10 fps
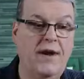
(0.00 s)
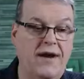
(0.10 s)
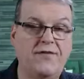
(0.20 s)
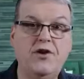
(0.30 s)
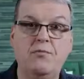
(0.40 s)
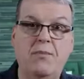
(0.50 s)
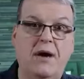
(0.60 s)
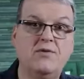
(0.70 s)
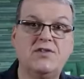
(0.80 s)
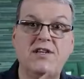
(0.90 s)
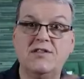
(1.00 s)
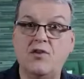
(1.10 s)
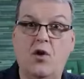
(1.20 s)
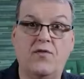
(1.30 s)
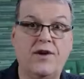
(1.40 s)
Whenever your mouse
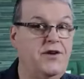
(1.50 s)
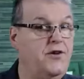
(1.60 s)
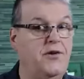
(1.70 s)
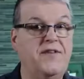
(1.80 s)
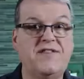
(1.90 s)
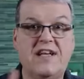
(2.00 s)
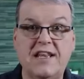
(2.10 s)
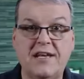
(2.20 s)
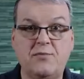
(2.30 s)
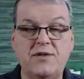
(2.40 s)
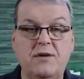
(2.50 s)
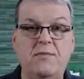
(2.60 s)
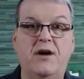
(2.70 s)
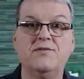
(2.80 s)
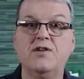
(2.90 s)
is over, and you don't have to click with the
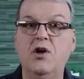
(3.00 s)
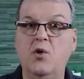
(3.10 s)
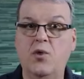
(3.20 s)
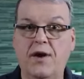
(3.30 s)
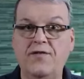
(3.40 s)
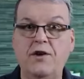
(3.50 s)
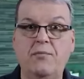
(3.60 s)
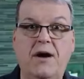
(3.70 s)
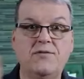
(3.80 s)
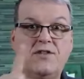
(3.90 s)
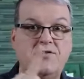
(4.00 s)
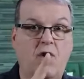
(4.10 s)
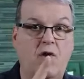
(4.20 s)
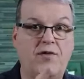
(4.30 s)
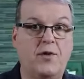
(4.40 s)
mouse, wherever your mouse is
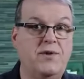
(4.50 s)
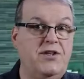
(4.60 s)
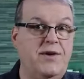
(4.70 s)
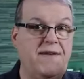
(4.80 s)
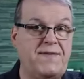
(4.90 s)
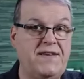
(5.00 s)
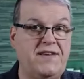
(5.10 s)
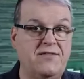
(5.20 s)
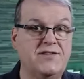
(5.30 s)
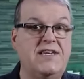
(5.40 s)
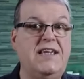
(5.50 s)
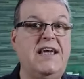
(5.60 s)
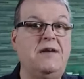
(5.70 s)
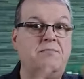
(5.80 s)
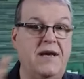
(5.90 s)
over, when you hit the tilde
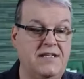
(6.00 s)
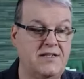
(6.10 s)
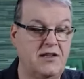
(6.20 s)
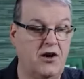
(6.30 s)
key, it makes it